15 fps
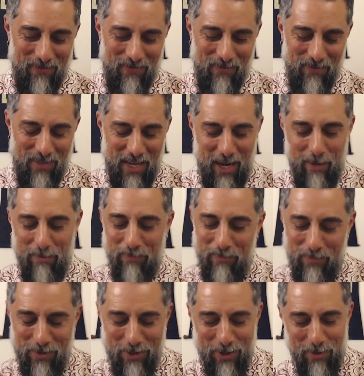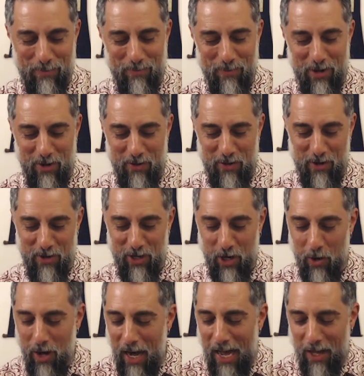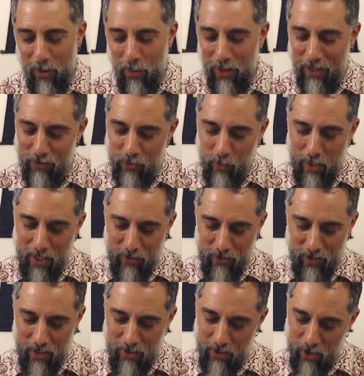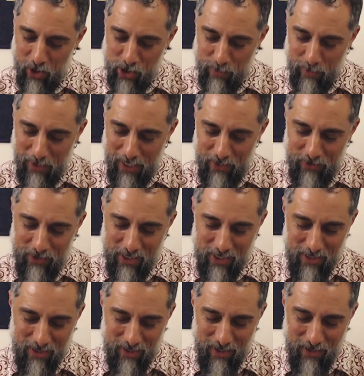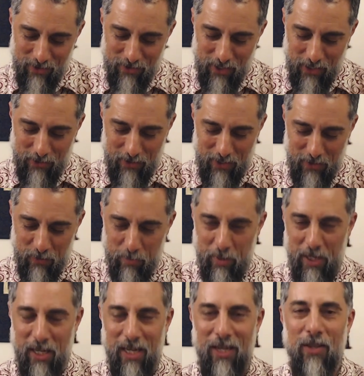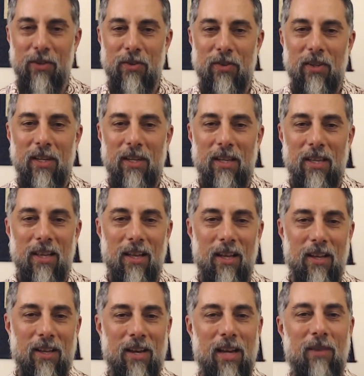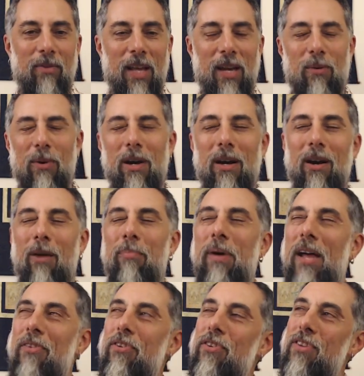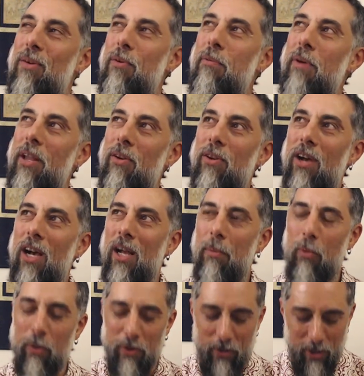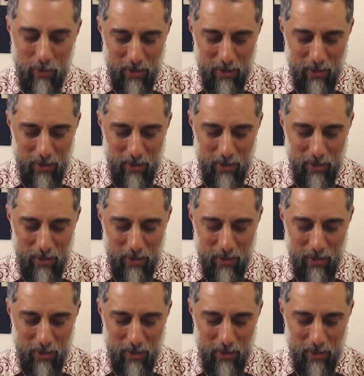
Yeah. So there you go. I don't think it's quite as unintelligible as he says it is, but it is kind of like a passage that we read a couple weeks ago.